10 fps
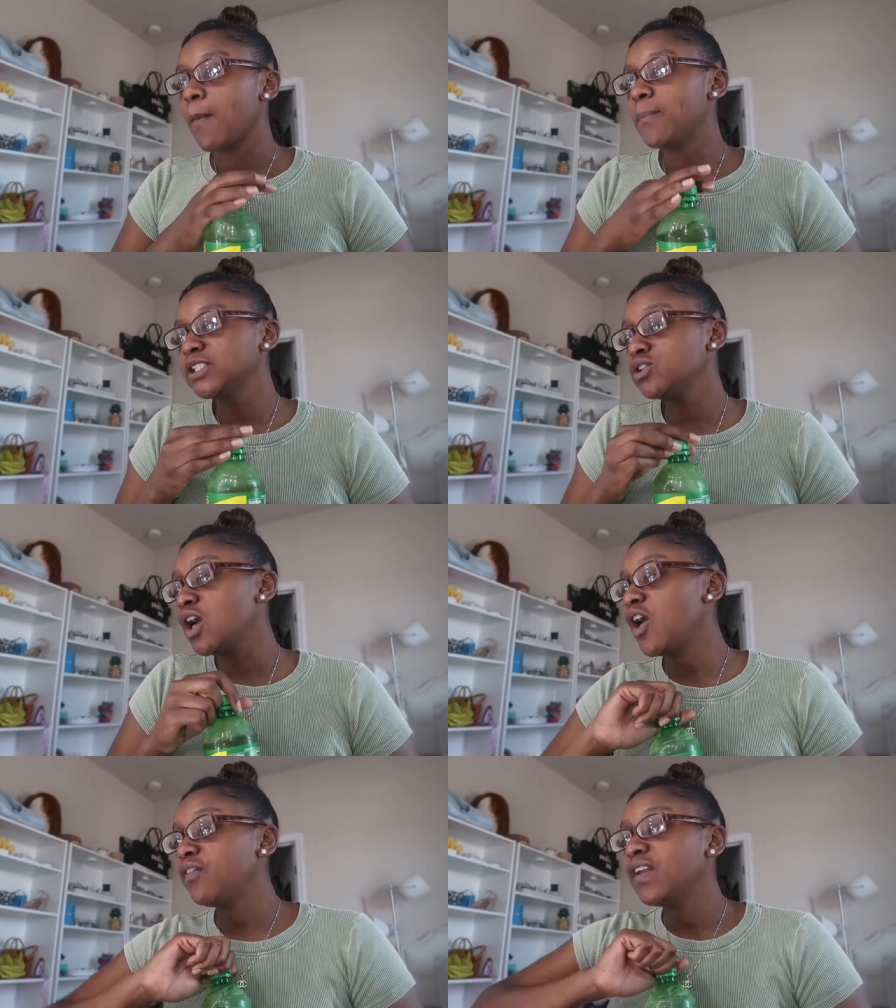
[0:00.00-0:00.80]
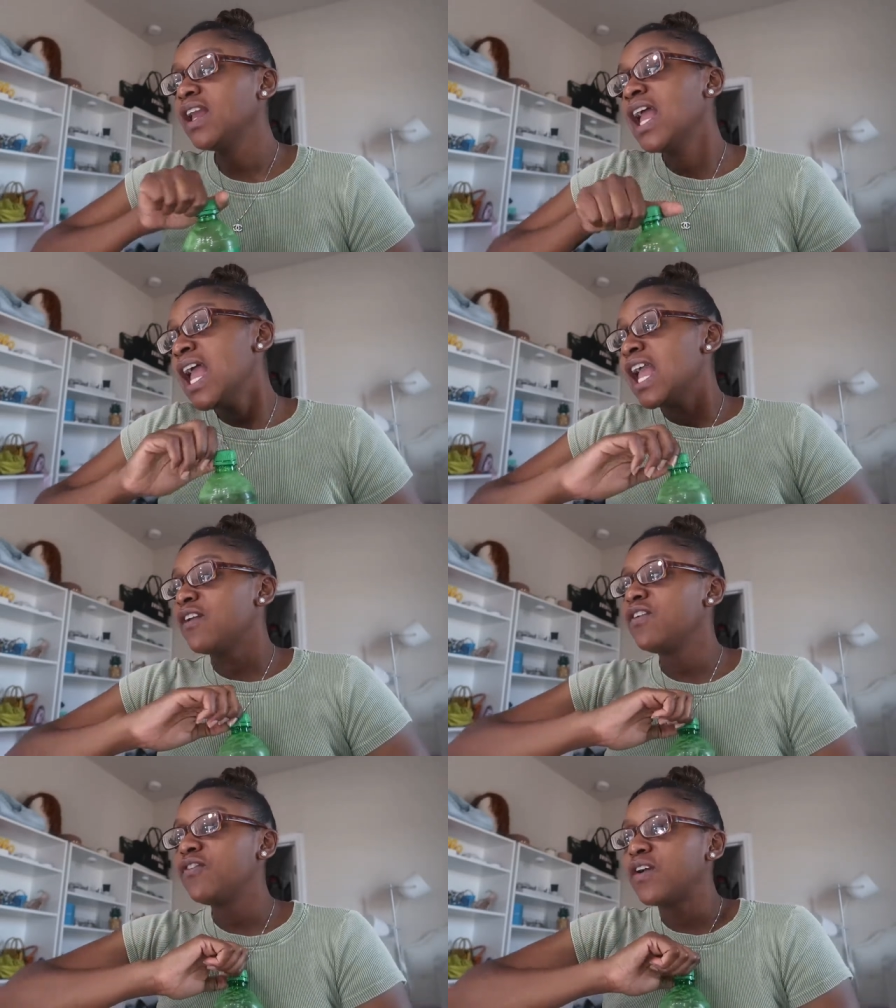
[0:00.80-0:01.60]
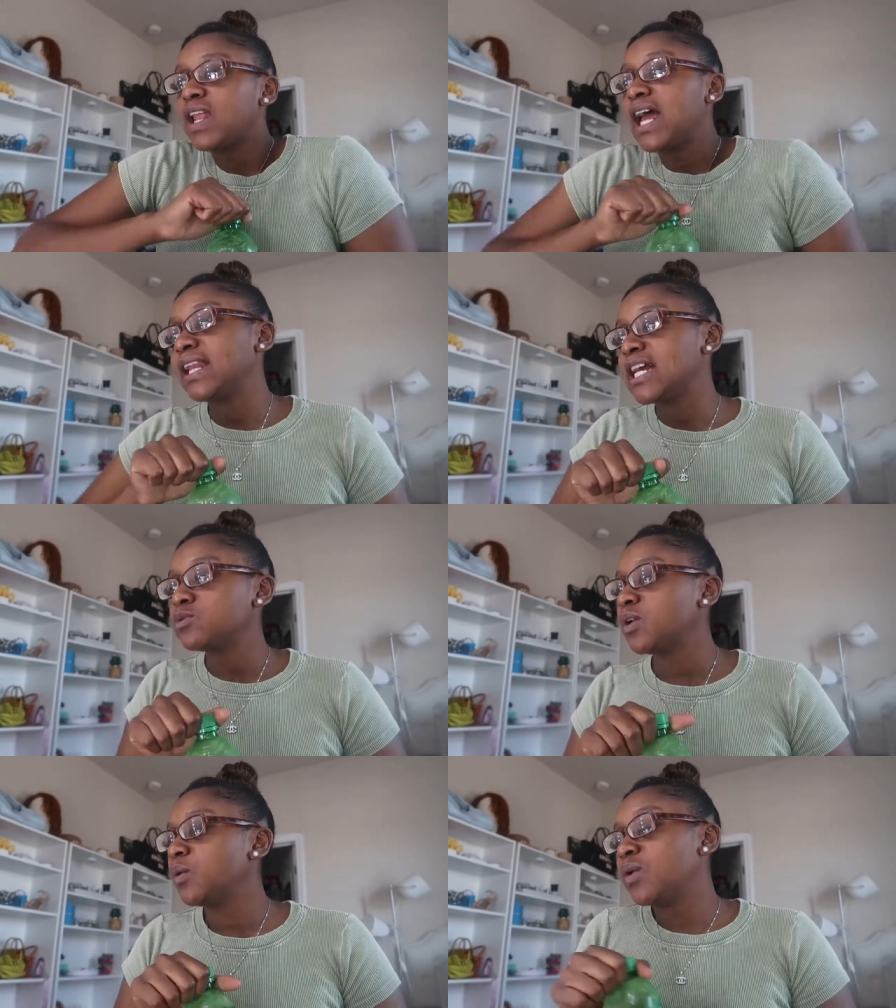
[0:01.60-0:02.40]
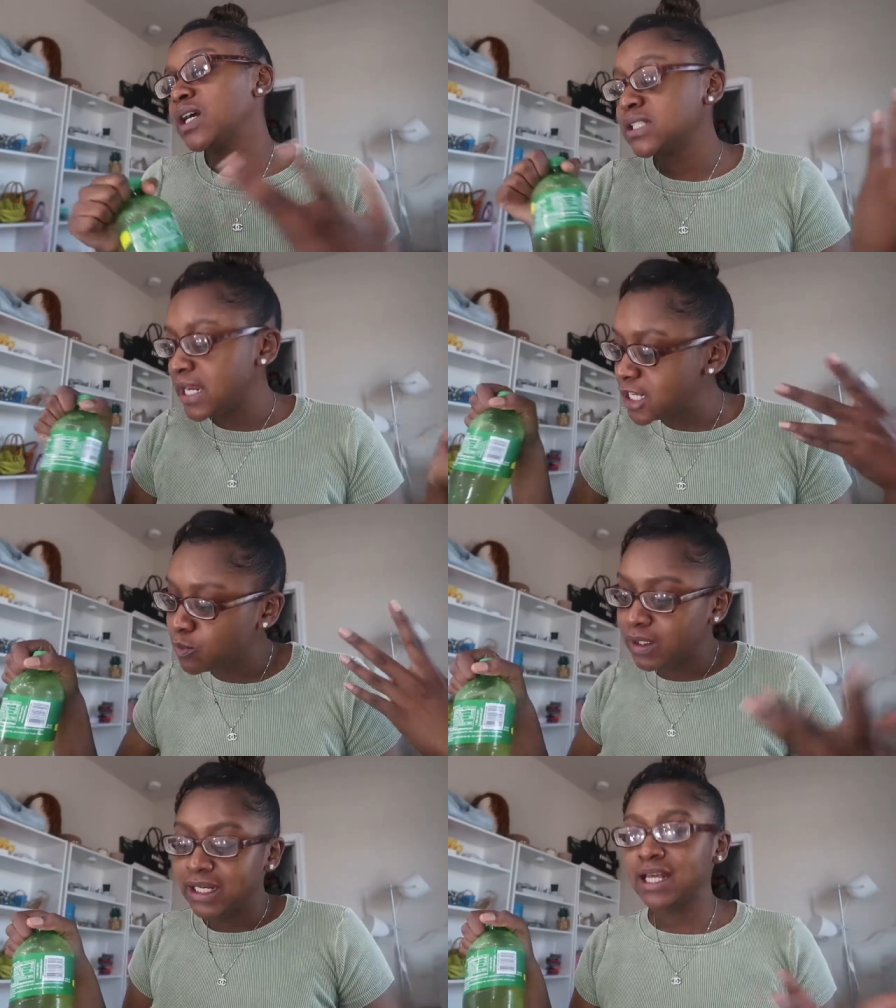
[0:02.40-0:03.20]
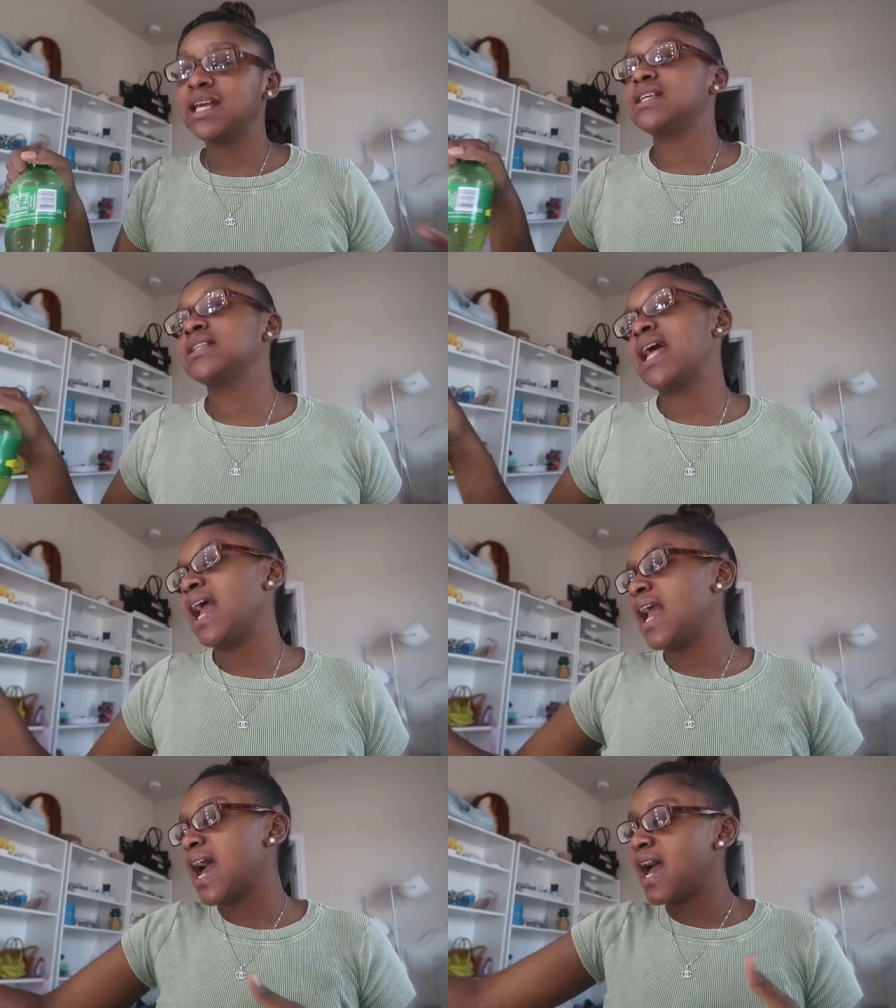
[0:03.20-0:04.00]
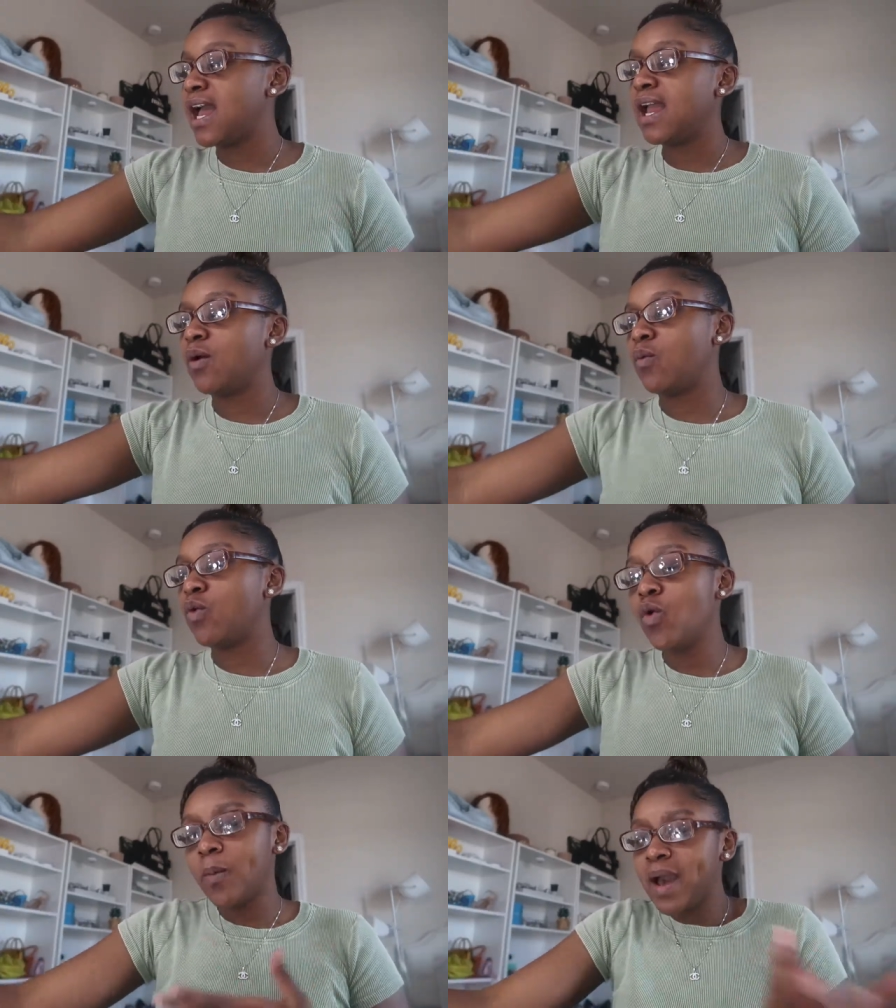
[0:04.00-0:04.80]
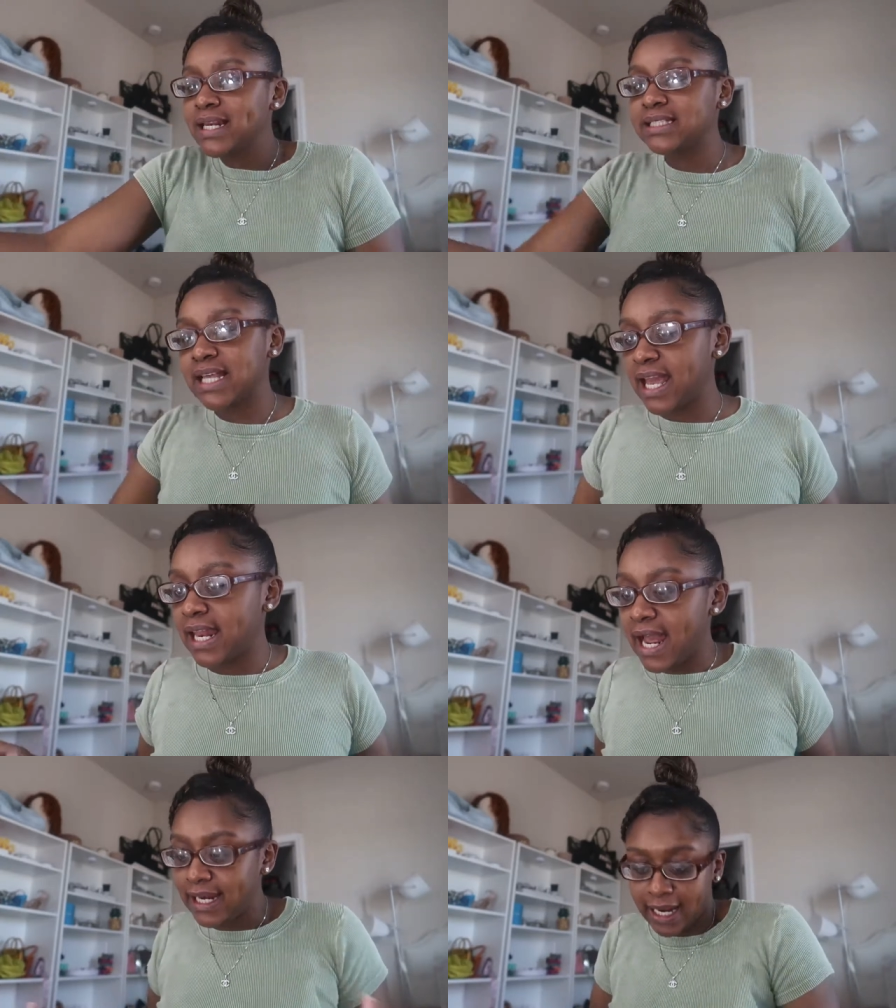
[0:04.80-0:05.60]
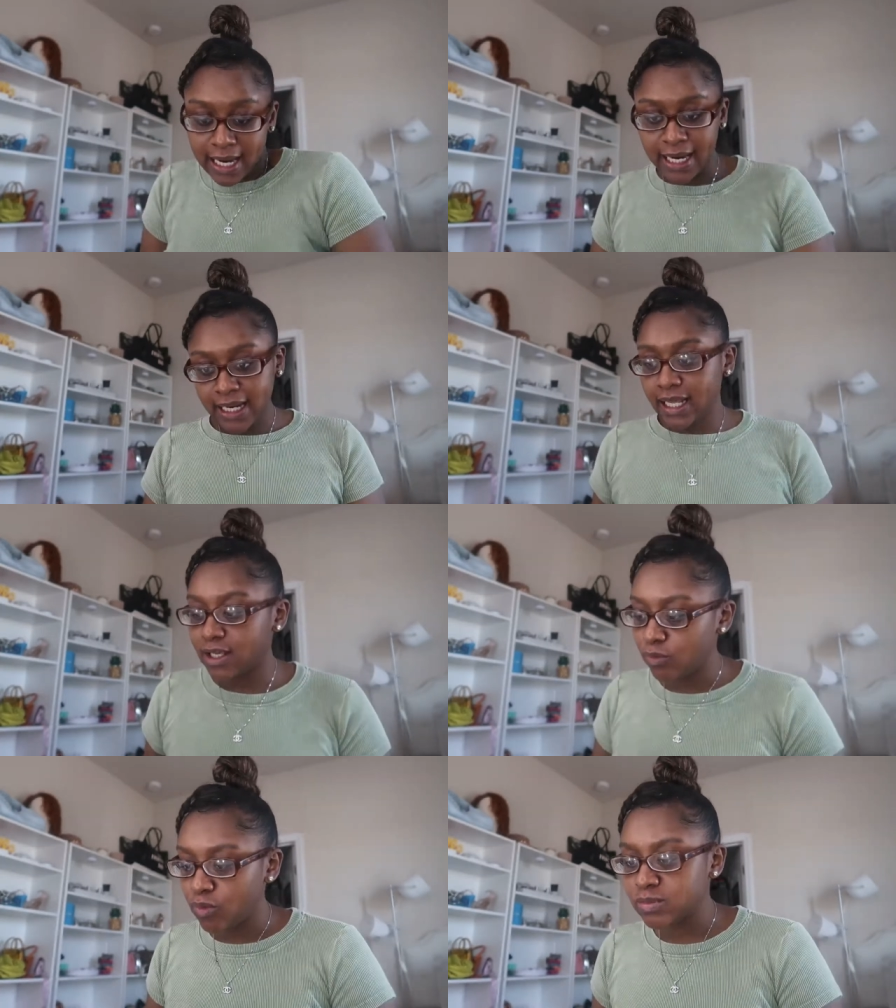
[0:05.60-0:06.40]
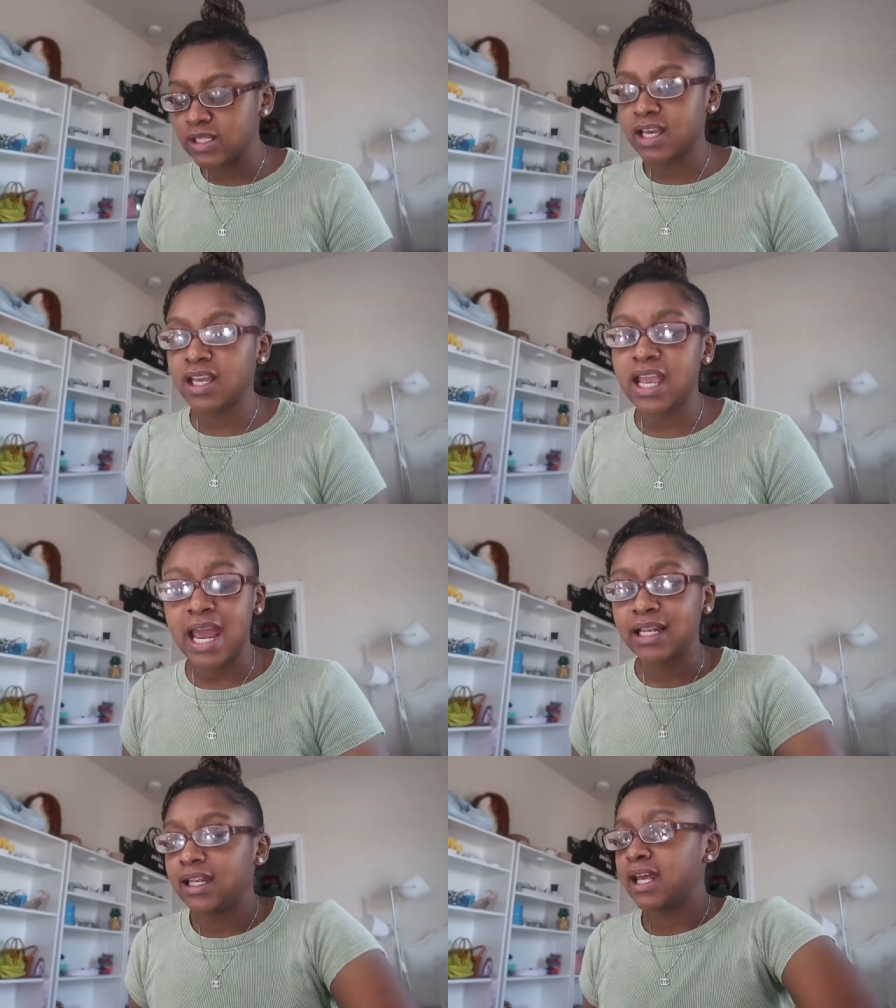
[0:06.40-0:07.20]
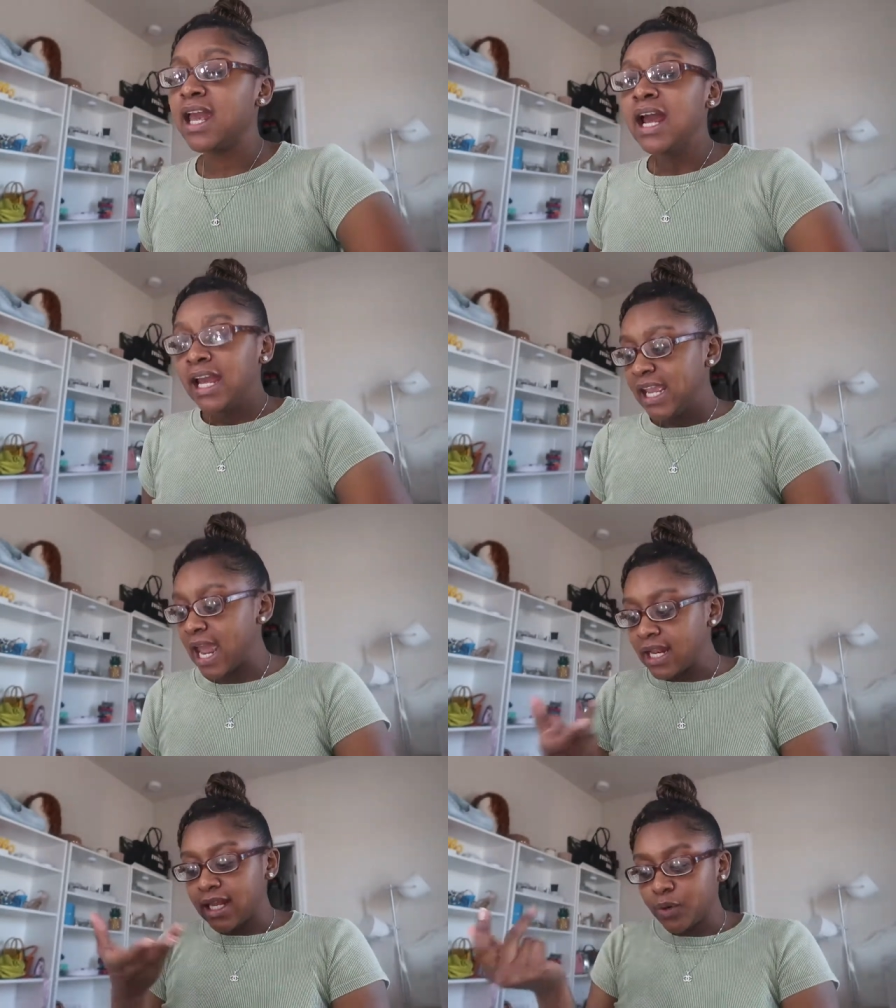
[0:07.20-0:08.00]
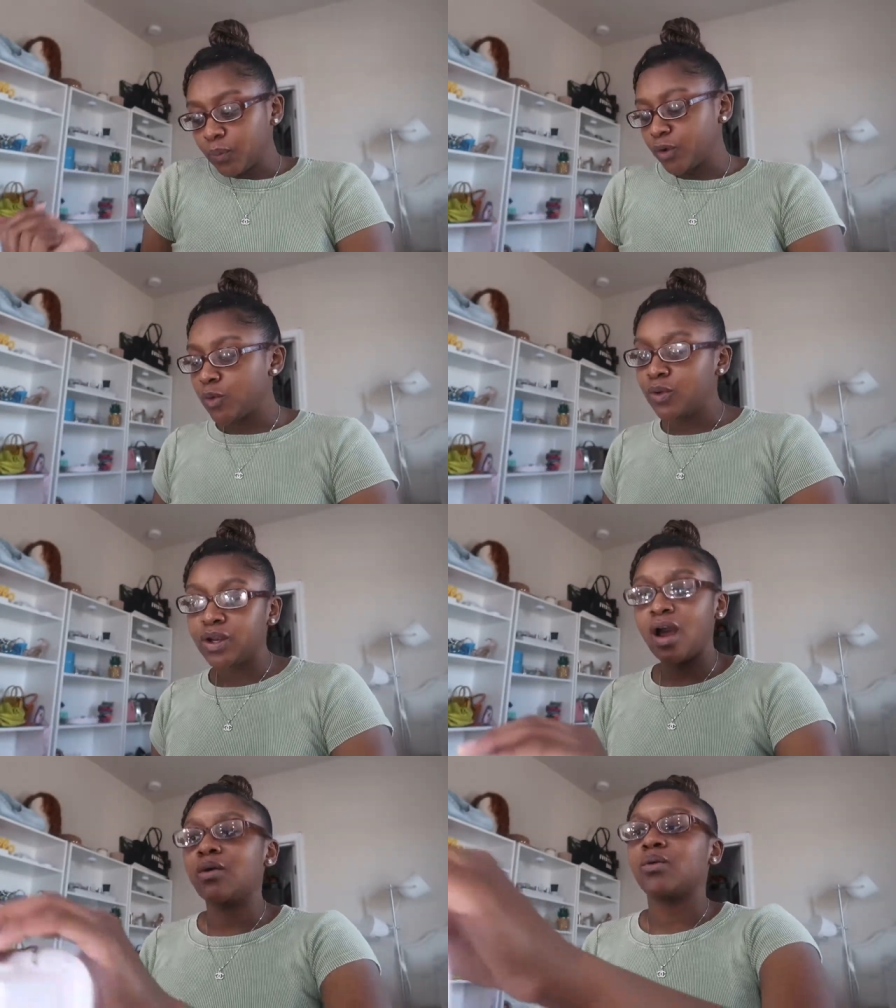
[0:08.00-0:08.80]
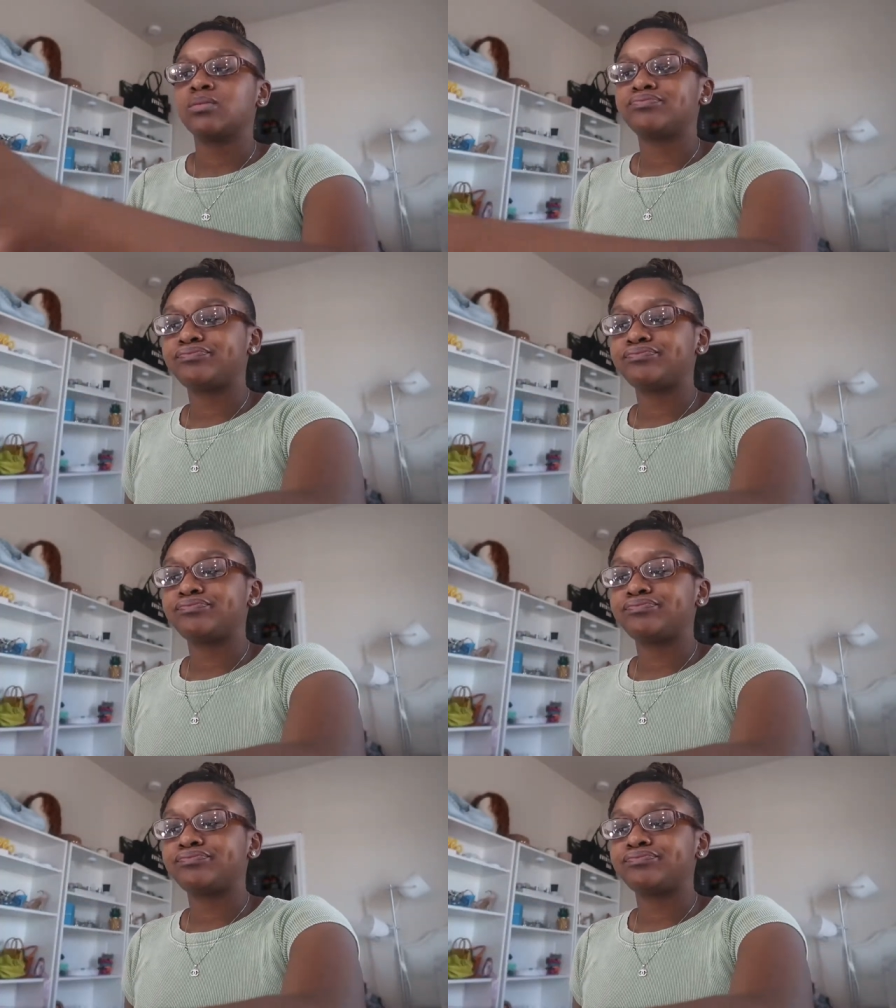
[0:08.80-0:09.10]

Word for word: But you know, if he if he felt like that's what it was and that's what it is, and I I who am I to say like that ain't it? You know what I'm saying? He had to let he had to let a real one know.